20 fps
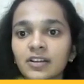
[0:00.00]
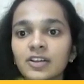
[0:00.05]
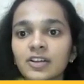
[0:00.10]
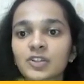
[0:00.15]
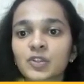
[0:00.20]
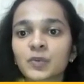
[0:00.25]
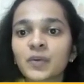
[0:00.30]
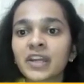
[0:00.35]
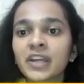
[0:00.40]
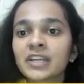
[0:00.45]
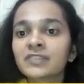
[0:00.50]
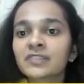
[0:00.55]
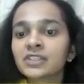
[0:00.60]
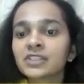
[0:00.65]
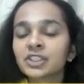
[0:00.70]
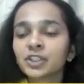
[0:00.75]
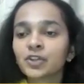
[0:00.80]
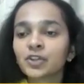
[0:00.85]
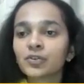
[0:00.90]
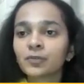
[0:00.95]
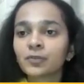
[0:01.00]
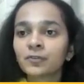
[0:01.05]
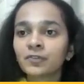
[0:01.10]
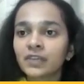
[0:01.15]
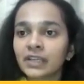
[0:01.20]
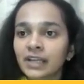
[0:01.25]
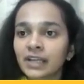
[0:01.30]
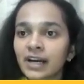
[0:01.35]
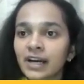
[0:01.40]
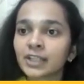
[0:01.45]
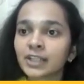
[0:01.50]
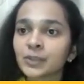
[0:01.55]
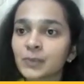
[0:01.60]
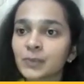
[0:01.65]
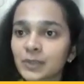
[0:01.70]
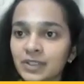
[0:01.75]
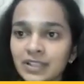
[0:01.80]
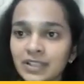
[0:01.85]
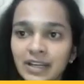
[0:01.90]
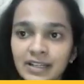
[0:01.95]
So whenever we are
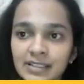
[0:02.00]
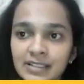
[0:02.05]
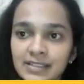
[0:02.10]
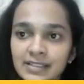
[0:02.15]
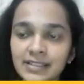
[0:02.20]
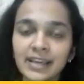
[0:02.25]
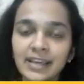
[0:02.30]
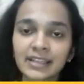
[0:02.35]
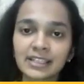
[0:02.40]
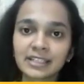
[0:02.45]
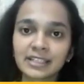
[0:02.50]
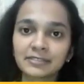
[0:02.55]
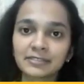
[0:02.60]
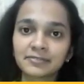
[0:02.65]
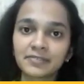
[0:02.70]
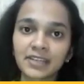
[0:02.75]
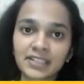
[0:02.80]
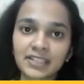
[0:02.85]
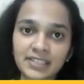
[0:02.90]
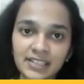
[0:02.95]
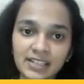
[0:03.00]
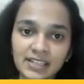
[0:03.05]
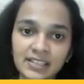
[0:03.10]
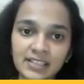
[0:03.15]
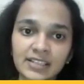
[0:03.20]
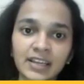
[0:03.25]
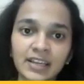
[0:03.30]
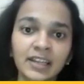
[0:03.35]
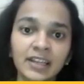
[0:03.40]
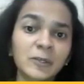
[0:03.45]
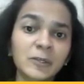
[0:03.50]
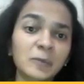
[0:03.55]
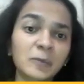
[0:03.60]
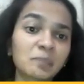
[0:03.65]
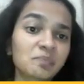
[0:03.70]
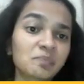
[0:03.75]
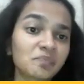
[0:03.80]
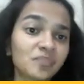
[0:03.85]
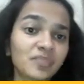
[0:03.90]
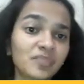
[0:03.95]
utilizing any fixed asset,
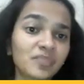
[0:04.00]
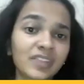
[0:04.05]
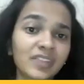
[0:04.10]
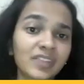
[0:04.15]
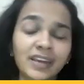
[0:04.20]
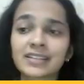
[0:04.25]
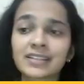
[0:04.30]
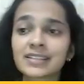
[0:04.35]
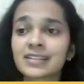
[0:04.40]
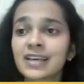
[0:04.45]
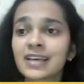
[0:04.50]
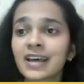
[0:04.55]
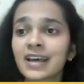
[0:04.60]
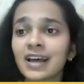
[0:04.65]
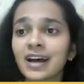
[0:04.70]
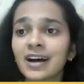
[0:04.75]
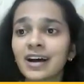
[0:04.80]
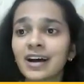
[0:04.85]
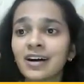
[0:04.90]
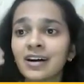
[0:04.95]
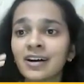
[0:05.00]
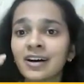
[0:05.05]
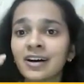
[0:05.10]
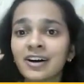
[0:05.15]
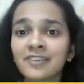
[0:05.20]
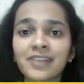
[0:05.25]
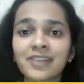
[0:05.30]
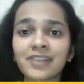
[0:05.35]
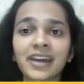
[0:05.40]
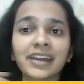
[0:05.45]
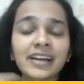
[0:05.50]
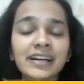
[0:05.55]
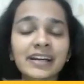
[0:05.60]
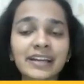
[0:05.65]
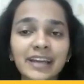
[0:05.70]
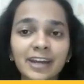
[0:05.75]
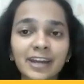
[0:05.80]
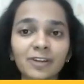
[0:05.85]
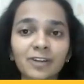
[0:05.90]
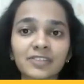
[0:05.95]
there is a wear and
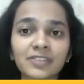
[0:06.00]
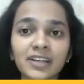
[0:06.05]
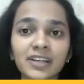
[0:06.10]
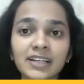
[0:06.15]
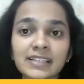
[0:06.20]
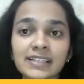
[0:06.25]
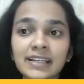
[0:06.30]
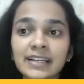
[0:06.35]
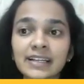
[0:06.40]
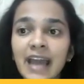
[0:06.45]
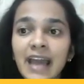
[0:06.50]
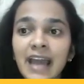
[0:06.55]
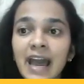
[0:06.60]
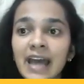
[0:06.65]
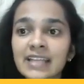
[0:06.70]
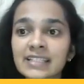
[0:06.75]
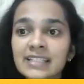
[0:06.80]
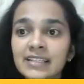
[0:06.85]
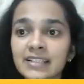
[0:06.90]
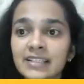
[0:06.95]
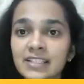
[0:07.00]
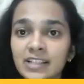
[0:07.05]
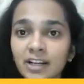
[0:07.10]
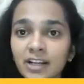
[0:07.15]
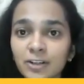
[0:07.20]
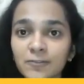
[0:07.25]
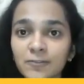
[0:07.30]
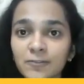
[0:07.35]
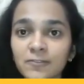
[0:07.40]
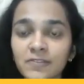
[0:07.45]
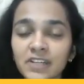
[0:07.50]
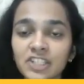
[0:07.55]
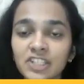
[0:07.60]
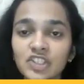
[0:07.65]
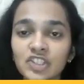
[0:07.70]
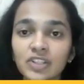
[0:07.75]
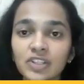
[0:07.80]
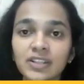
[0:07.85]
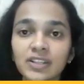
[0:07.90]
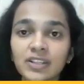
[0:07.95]
tear of the asset, as a result of which
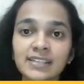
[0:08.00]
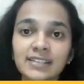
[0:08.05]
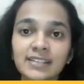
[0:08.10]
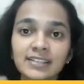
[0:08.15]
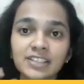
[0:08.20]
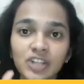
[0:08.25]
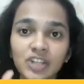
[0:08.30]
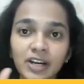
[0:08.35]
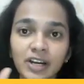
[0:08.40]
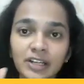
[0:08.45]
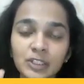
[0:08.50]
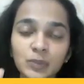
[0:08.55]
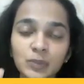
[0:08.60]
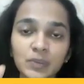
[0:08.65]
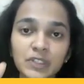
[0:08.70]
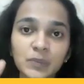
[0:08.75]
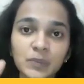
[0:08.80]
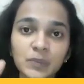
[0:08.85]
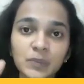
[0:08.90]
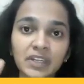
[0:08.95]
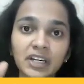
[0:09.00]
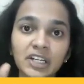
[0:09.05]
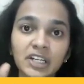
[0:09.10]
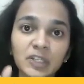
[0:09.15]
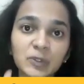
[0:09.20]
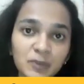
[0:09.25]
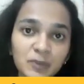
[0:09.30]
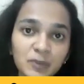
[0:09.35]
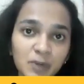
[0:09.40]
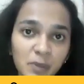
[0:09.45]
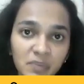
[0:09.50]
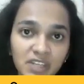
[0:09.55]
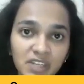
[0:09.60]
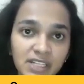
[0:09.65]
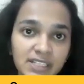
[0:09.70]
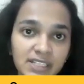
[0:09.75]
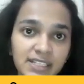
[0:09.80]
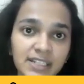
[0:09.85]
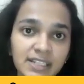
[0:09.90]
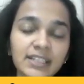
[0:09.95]
there's a charge which we reduce from the
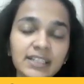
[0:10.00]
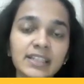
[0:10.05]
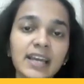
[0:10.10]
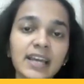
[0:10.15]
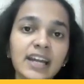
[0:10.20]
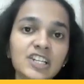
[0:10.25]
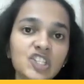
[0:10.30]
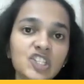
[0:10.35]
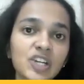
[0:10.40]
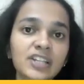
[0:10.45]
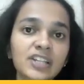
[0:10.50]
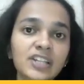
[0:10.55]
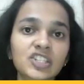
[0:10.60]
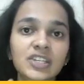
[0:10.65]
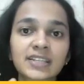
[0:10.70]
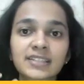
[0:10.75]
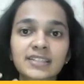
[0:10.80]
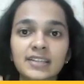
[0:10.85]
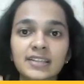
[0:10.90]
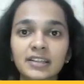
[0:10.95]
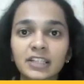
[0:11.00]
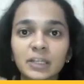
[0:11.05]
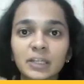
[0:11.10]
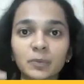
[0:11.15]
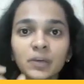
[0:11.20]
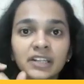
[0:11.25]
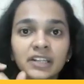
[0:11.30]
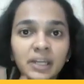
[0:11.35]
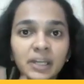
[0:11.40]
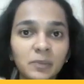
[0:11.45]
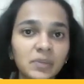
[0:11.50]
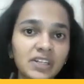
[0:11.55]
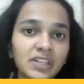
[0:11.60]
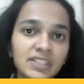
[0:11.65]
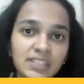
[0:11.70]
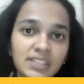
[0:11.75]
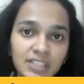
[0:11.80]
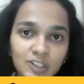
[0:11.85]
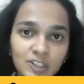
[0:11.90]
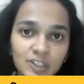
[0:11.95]
asset, and that charge is nothing but
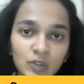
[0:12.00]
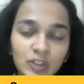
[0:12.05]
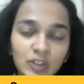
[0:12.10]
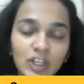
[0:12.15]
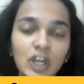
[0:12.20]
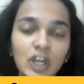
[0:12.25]
depreciation.